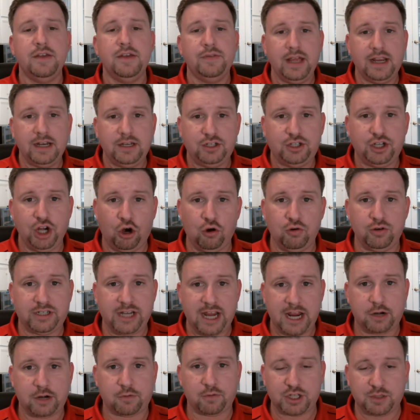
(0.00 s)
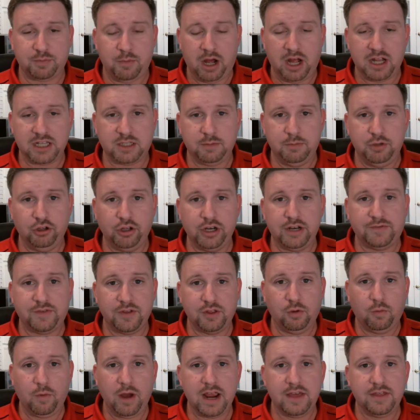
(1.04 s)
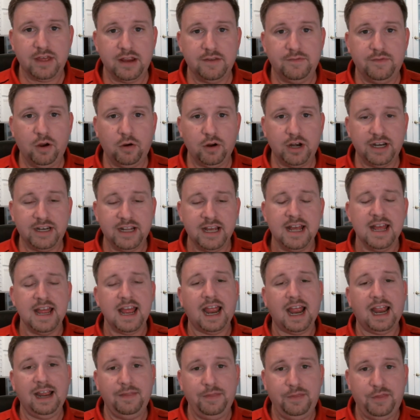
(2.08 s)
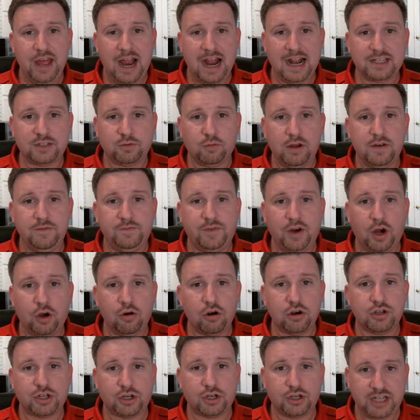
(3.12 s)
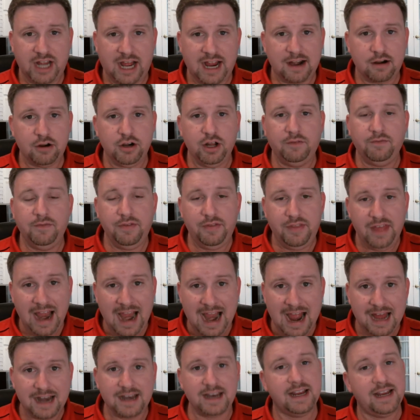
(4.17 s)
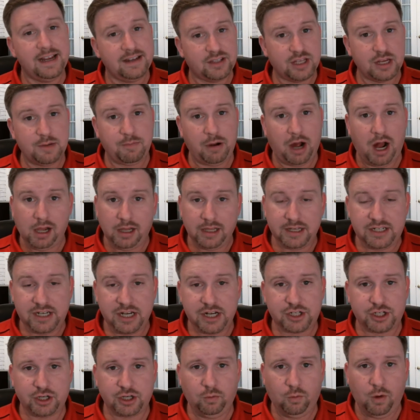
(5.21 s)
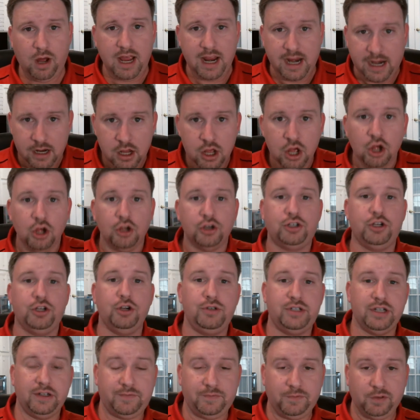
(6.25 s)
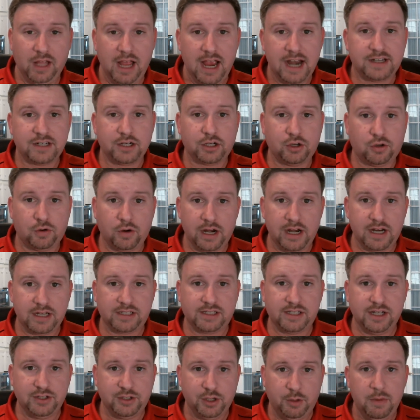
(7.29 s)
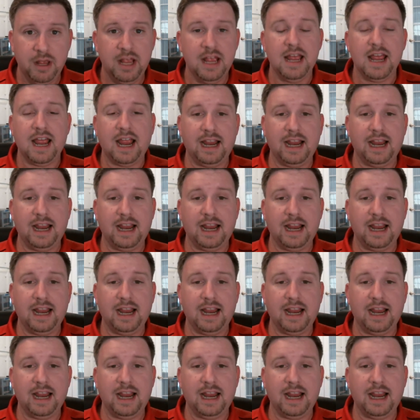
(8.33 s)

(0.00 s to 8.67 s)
They don't take responsibility for the way they voted, and that's what voters are tired of. That is the politician way to deflect criticism.